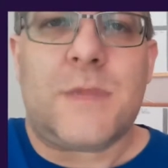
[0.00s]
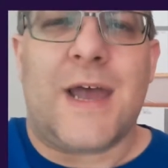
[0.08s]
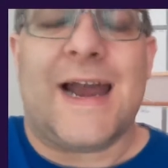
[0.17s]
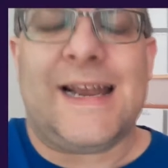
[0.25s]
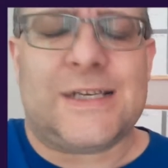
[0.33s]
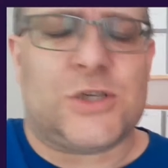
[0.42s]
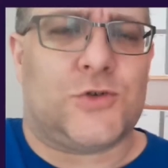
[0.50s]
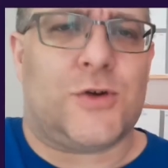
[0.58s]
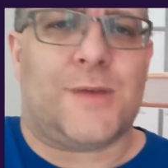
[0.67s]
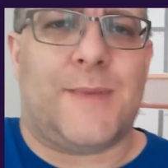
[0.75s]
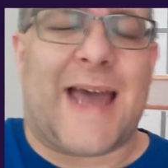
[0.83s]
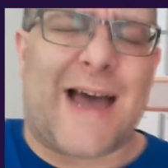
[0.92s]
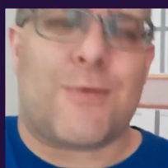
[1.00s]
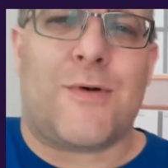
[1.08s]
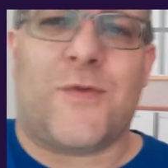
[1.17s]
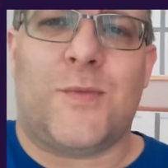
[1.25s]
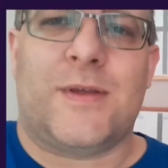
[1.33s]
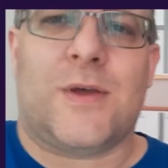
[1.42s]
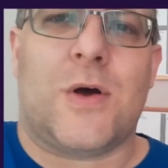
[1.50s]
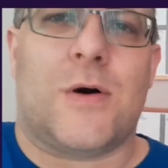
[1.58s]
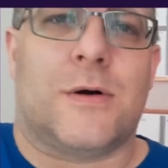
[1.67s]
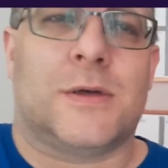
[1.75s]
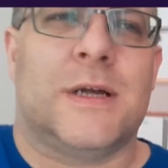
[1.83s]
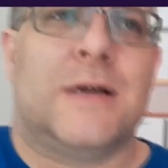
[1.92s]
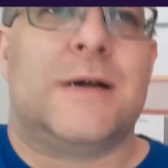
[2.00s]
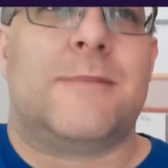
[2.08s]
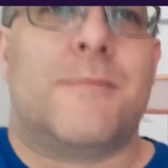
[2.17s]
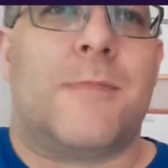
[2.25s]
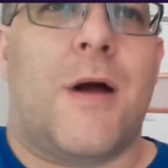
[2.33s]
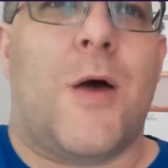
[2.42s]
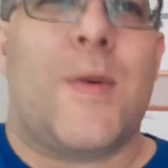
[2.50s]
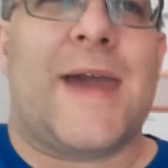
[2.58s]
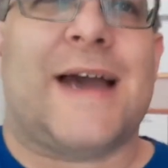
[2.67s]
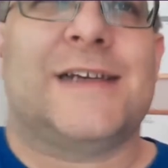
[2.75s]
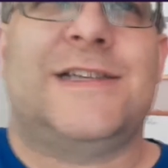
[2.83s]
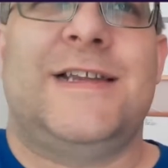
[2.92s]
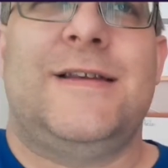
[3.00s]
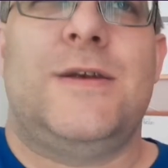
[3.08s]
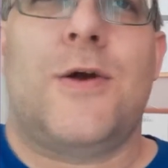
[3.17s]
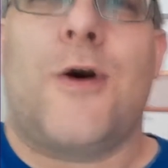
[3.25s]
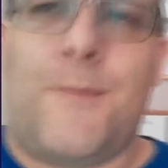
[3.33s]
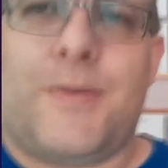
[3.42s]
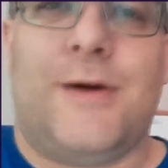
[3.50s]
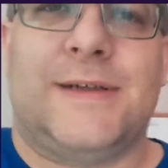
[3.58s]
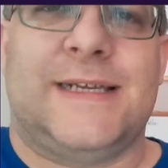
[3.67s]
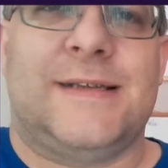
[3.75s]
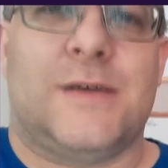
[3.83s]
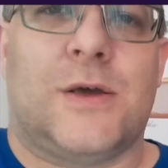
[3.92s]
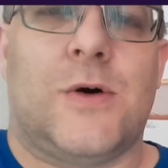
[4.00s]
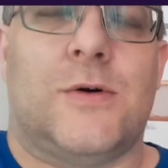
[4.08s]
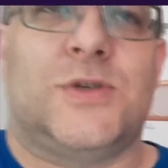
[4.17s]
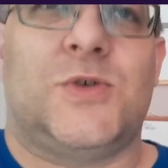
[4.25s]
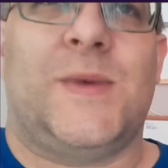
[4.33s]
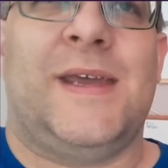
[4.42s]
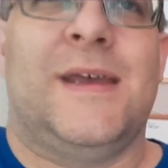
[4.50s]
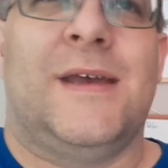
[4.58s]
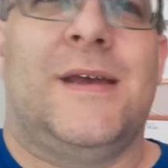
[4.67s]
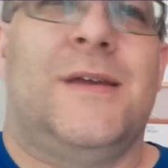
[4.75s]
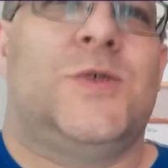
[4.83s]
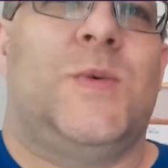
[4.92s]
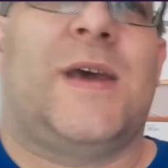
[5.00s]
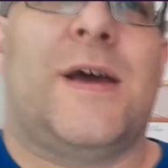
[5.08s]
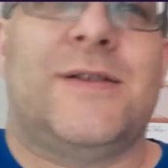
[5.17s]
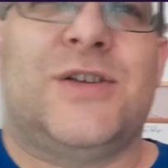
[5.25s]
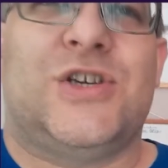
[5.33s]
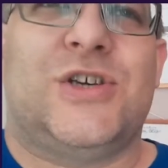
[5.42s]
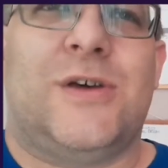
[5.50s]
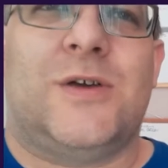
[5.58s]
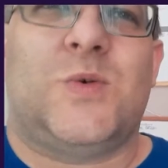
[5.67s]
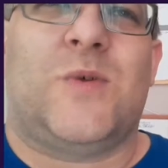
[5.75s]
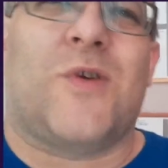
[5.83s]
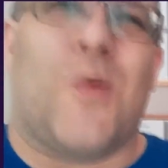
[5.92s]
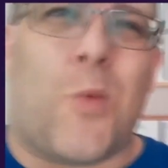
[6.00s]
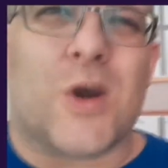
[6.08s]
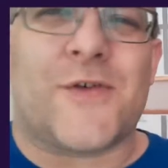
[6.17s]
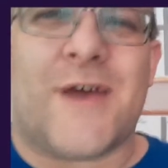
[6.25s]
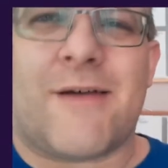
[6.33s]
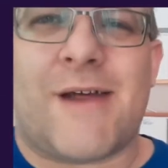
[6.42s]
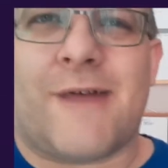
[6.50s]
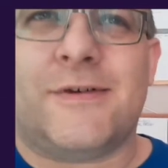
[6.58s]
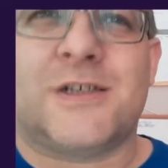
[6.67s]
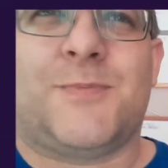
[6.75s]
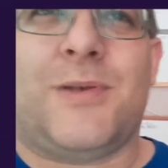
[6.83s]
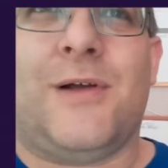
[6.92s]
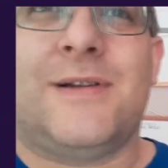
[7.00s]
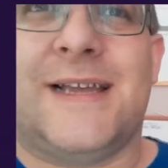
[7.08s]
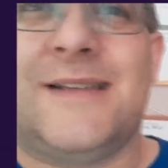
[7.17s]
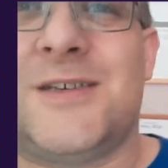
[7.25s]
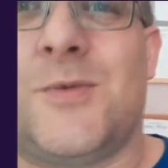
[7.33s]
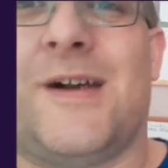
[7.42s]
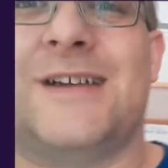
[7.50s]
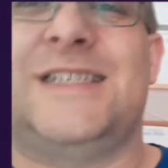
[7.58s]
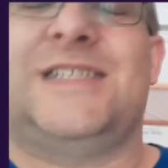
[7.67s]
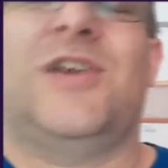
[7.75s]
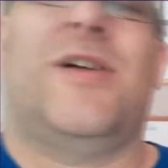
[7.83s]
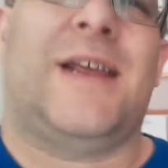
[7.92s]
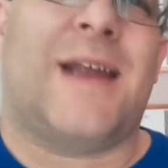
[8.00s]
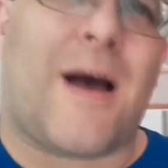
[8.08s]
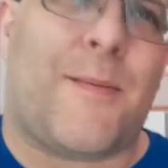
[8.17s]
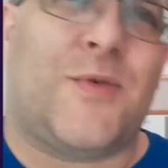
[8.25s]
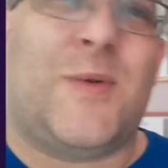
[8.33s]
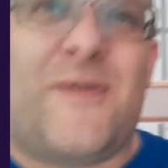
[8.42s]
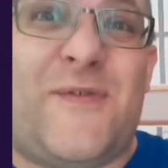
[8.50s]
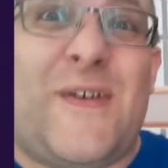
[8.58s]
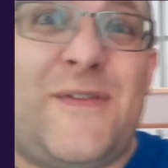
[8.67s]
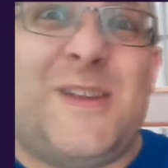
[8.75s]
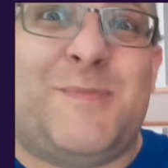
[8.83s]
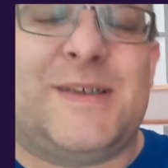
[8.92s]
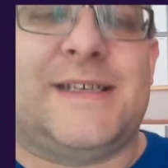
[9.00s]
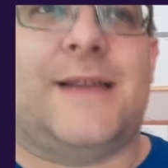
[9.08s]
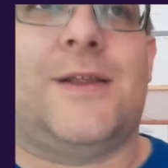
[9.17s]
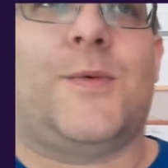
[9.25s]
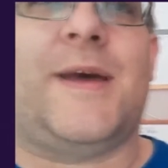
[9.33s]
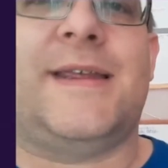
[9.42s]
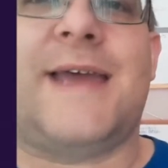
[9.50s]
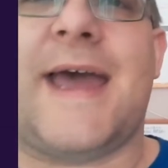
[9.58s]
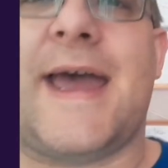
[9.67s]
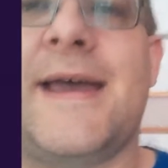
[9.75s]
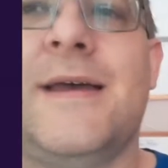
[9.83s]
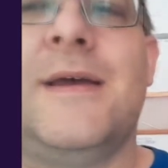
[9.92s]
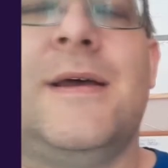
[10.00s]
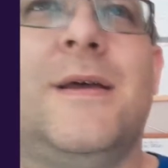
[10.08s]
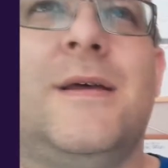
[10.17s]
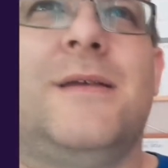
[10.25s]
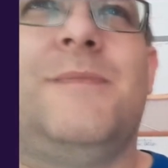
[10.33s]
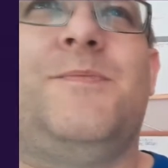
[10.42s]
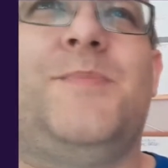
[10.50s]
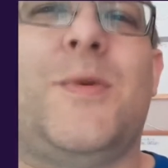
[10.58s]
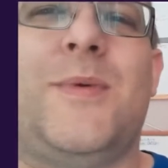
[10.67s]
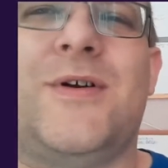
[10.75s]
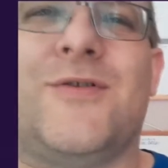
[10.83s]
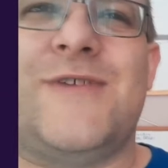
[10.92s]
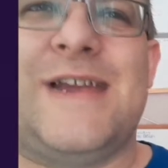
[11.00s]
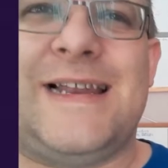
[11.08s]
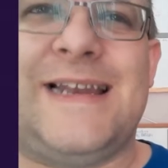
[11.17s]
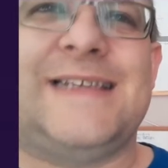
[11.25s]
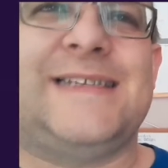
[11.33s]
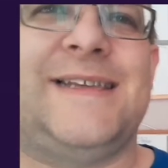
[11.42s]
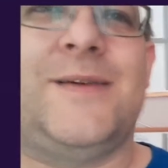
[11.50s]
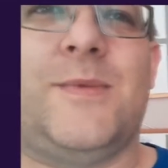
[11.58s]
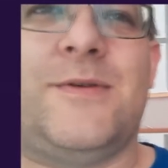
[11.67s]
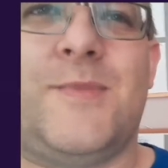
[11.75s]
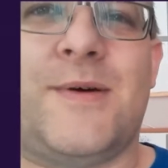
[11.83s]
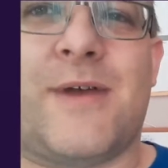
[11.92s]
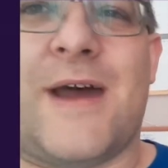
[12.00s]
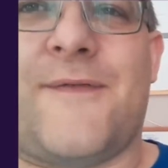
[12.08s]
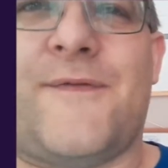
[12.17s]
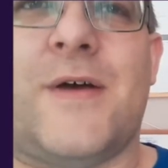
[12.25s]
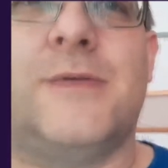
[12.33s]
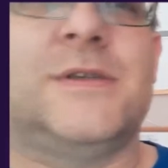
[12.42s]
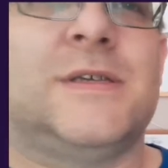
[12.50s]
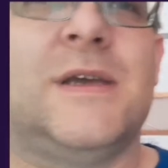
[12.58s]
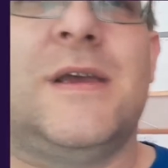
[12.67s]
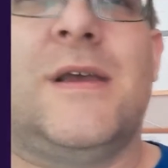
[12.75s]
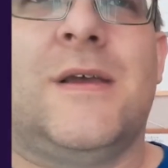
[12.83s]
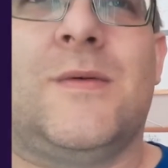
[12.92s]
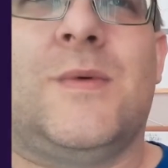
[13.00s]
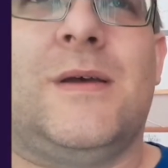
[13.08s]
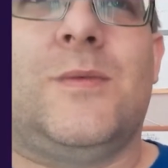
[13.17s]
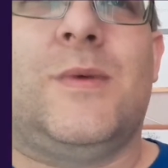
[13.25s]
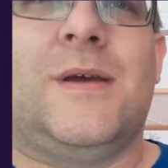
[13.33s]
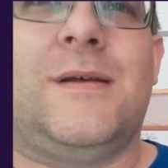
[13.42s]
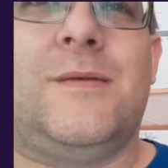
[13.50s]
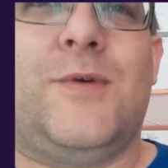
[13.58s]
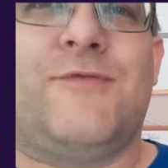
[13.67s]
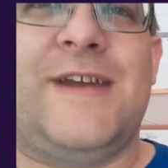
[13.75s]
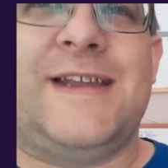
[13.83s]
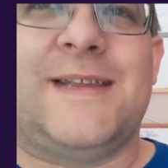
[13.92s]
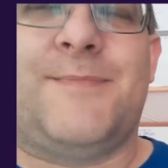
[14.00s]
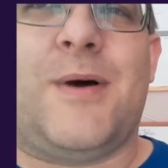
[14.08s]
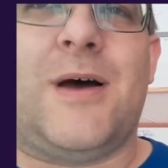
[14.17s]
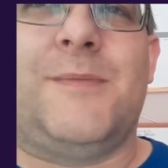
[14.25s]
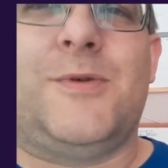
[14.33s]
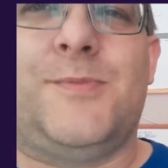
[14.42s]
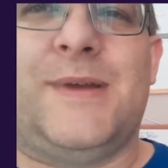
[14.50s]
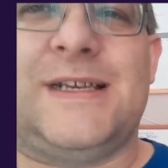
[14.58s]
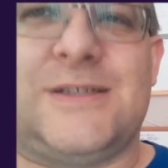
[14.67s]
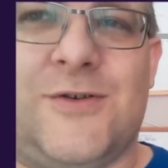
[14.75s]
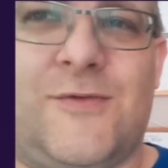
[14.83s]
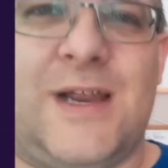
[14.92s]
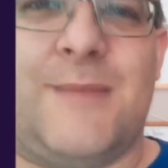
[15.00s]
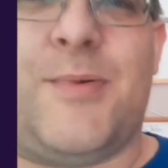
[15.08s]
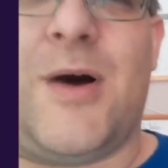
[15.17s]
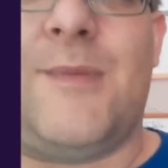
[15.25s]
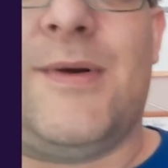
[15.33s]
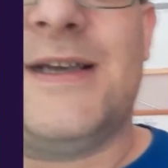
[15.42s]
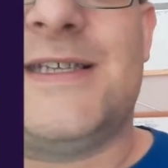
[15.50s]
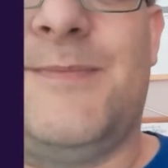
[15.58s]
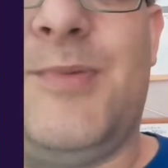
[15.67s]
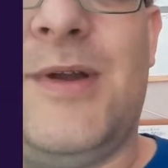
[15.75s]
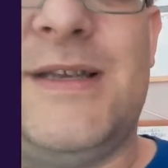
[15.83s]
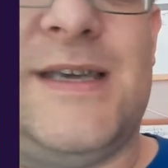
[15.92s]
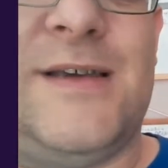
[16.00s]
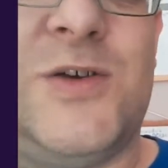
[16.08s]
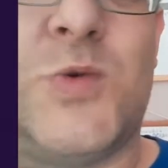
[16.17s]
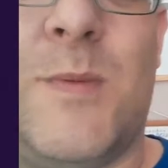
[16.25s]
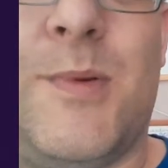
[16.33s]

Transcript: And it struck me, how often with God are we actually not plugged into God? Do we go to church, we've got one of our aerials plugged in, so we're actually turning up, but we're 50% of the way there, but we're not really listening, we're on our phones, we're reading the Bible, but it's not really a Bible, it's the bulletin because we're